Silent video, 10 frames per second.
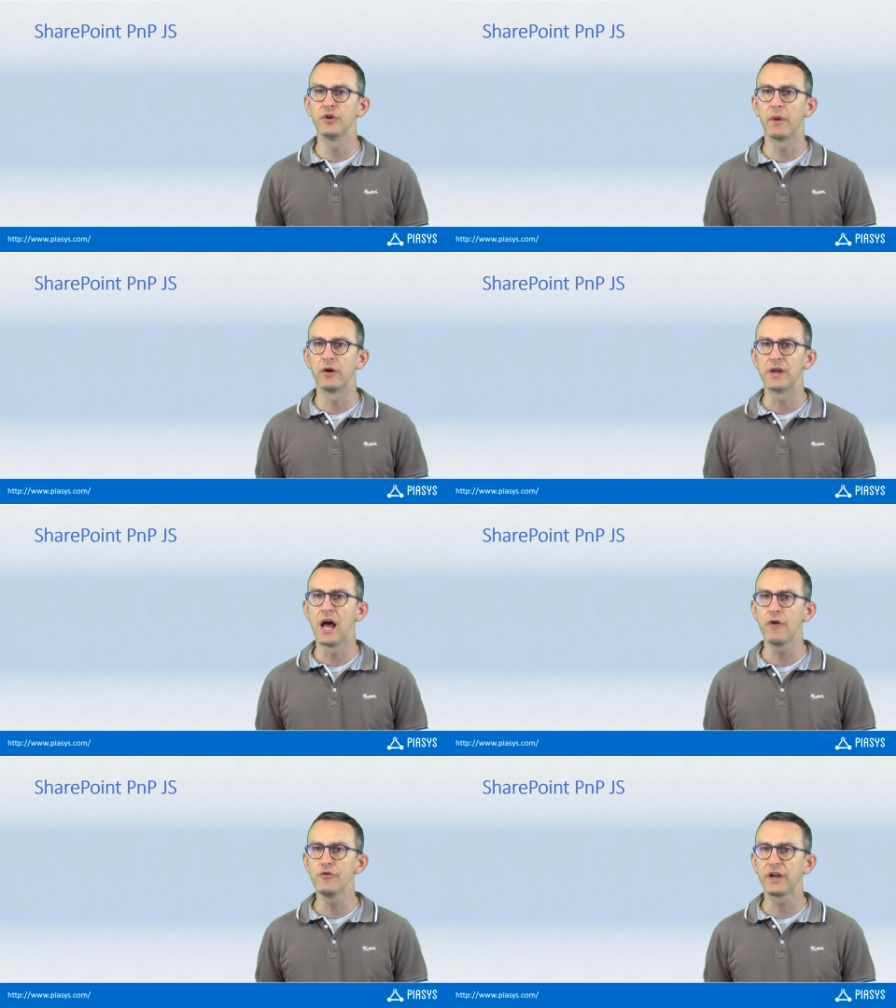about
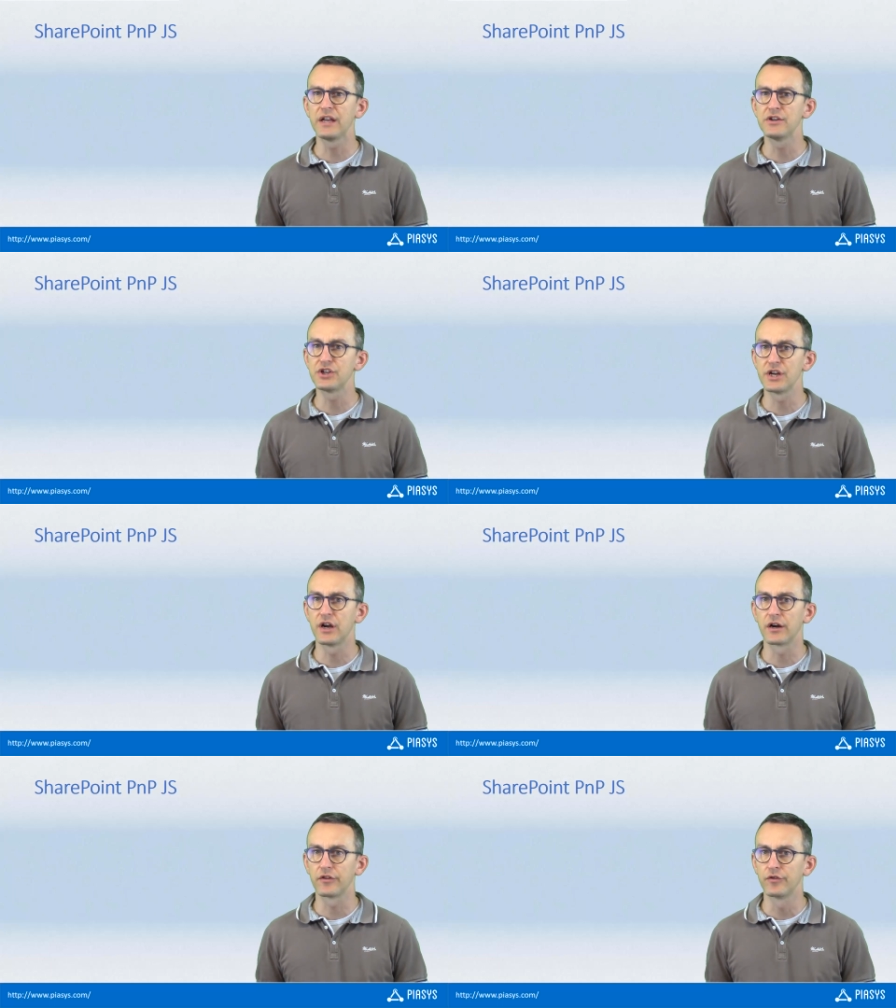how you can
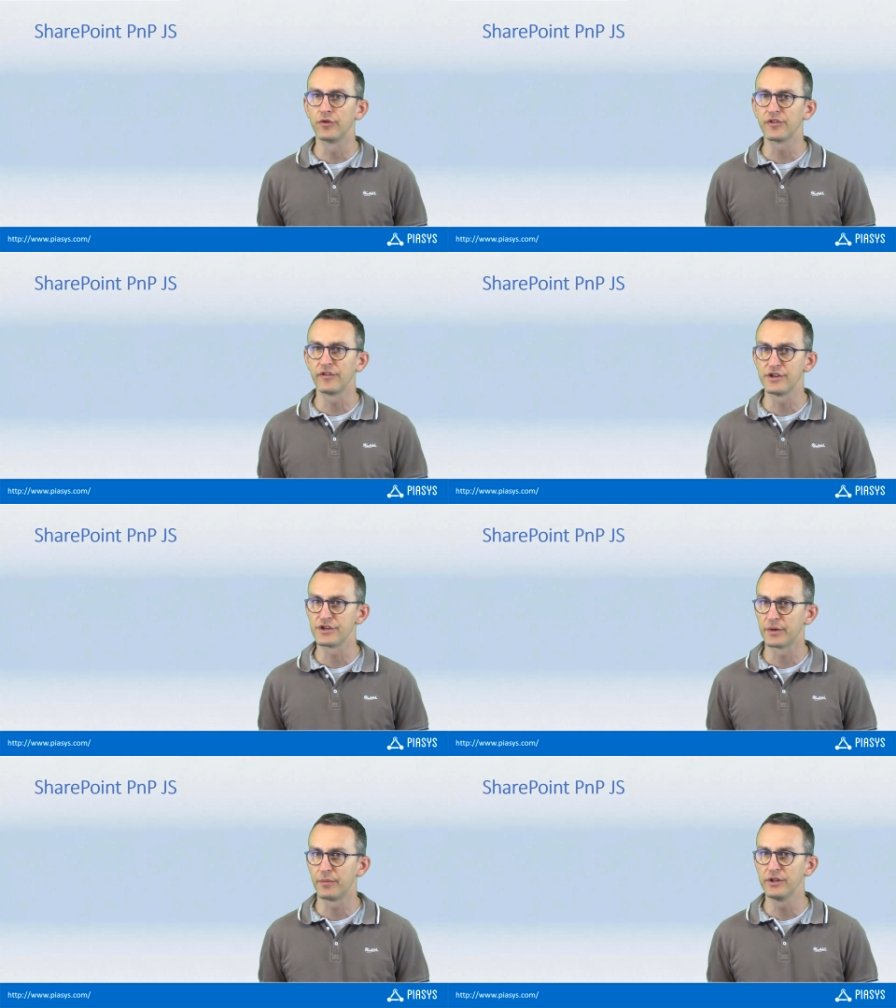share resources in
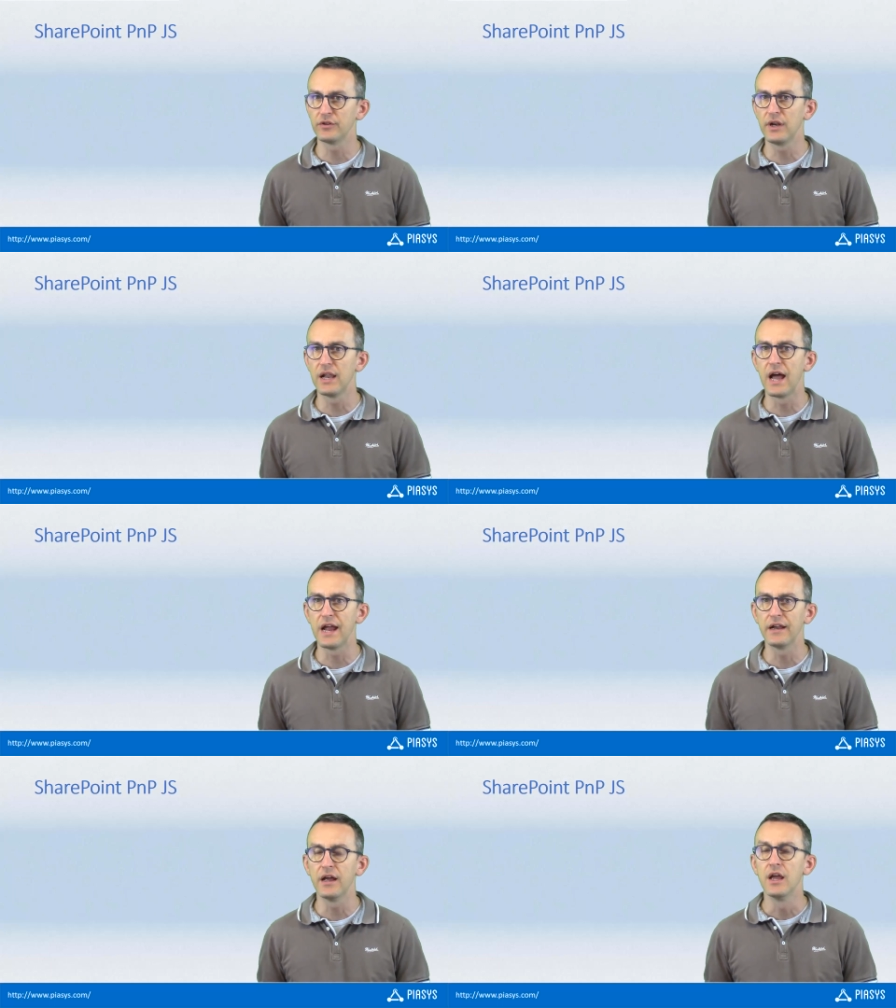SharePoint
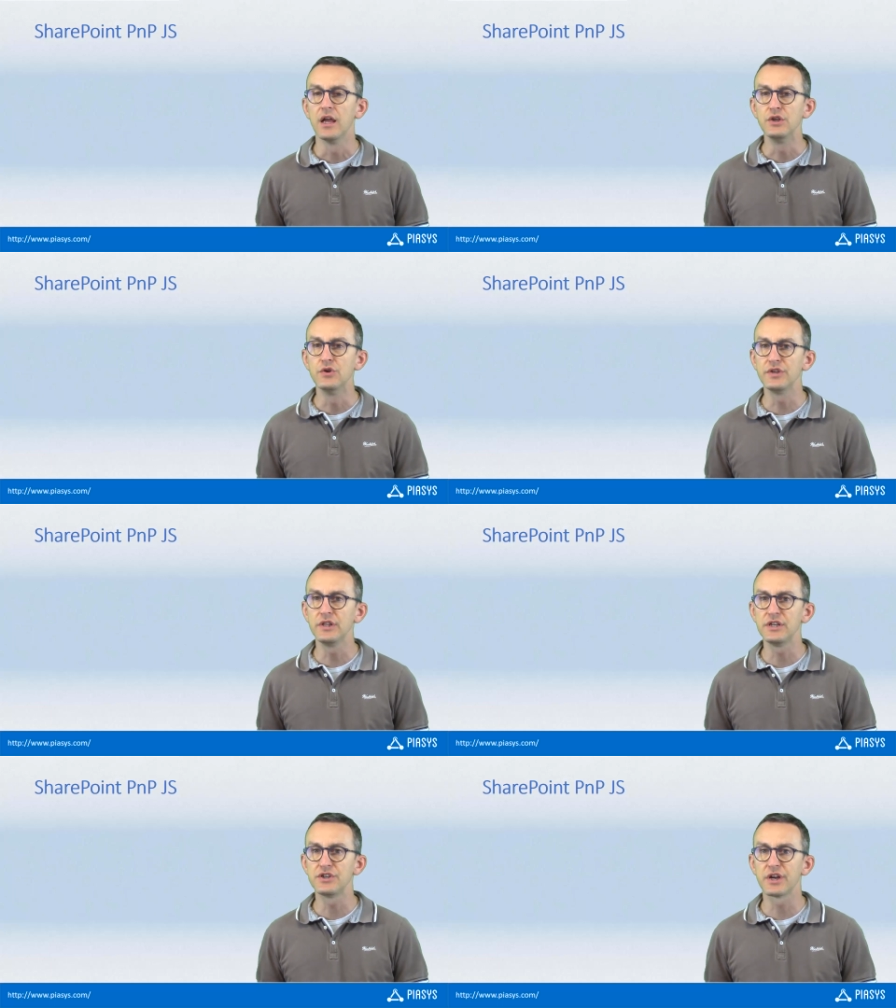Online using
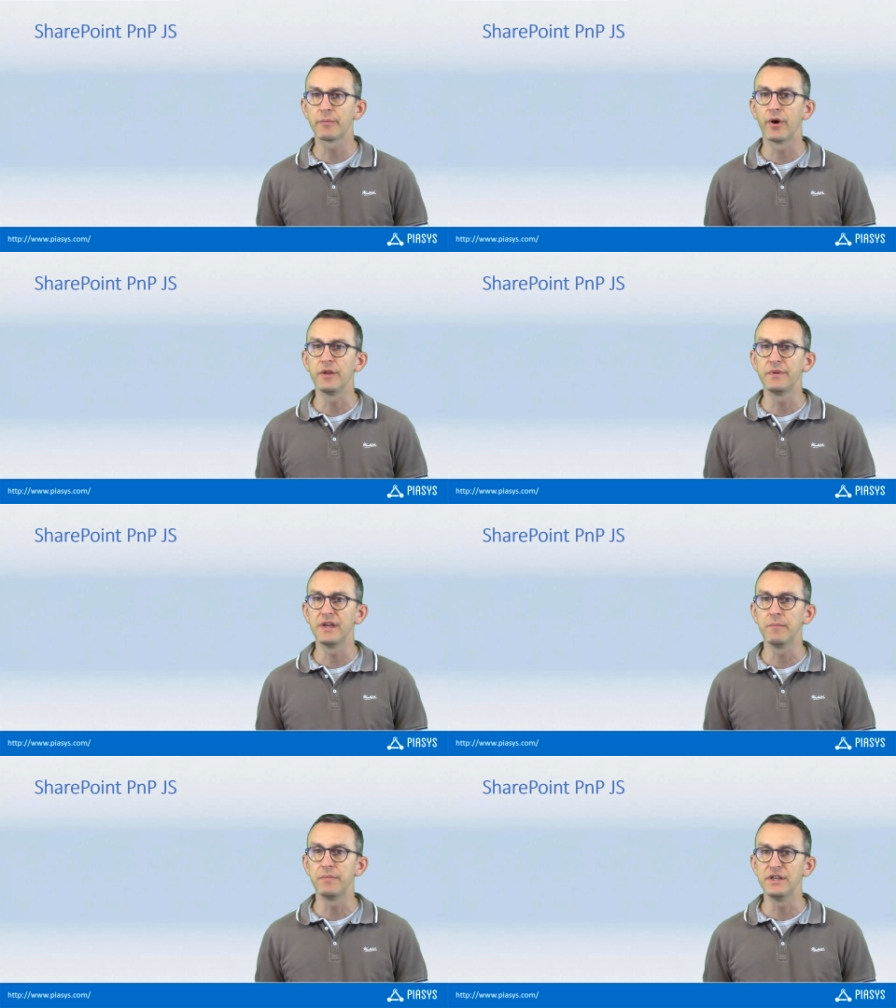the SharePoint
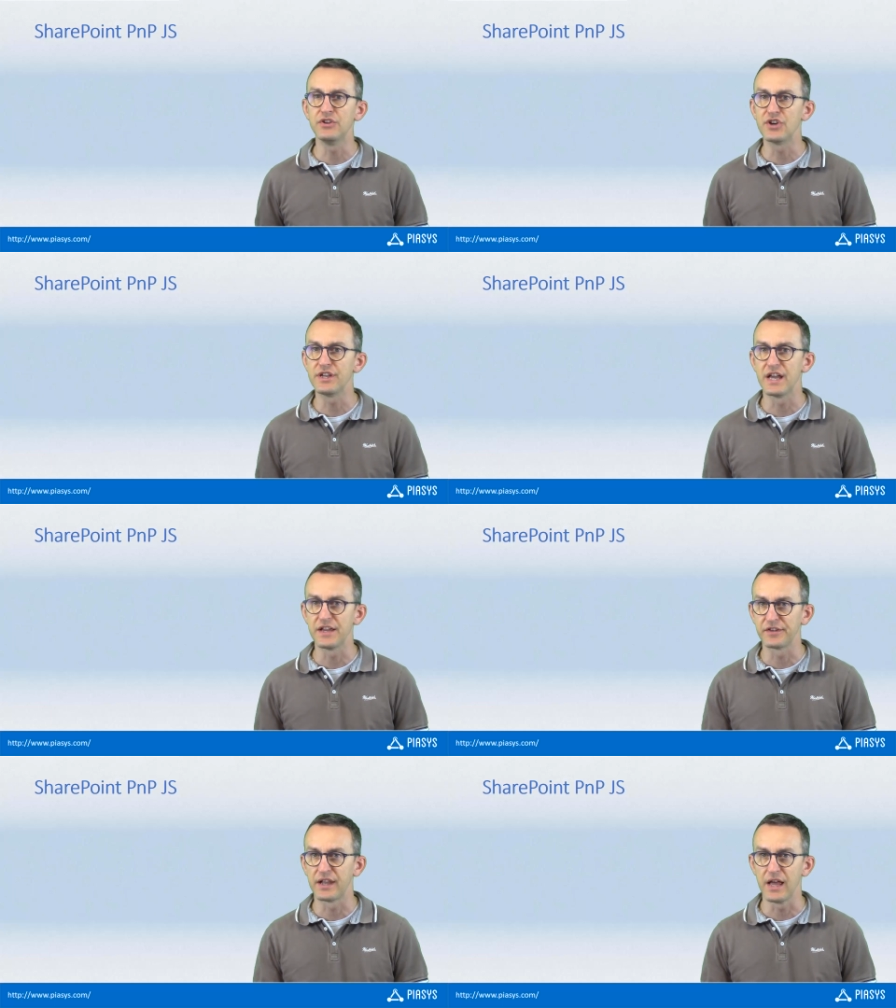
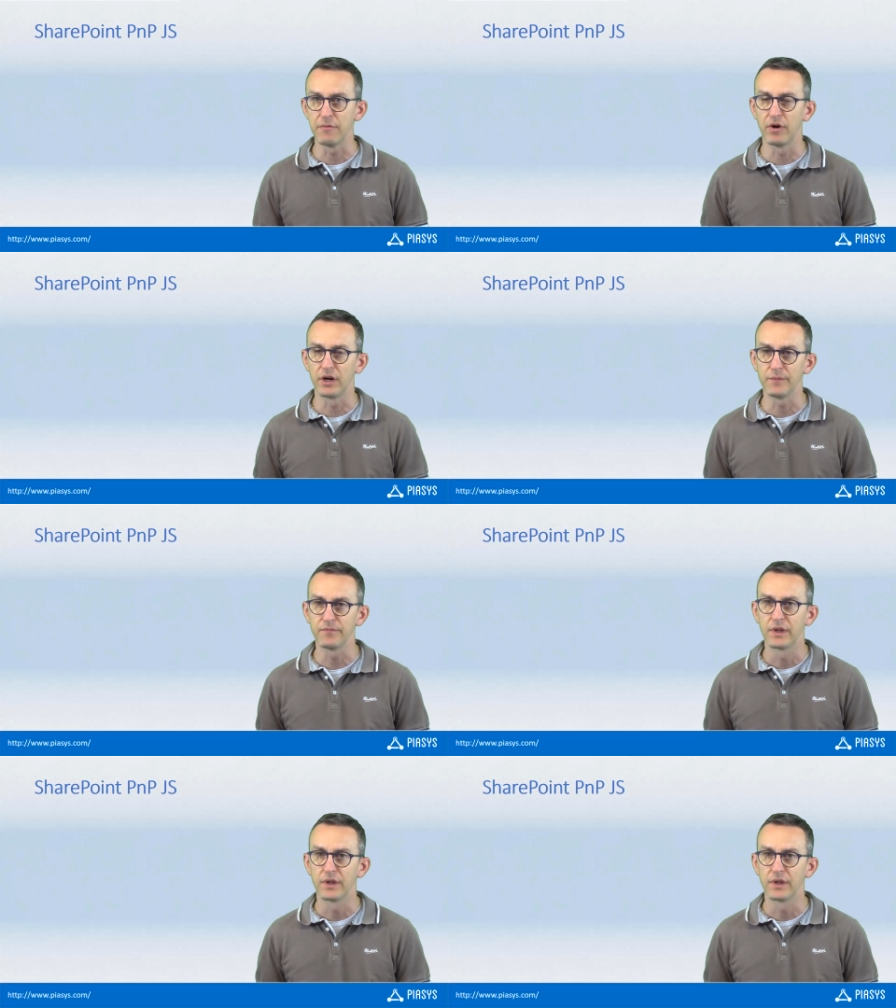PnP.js library.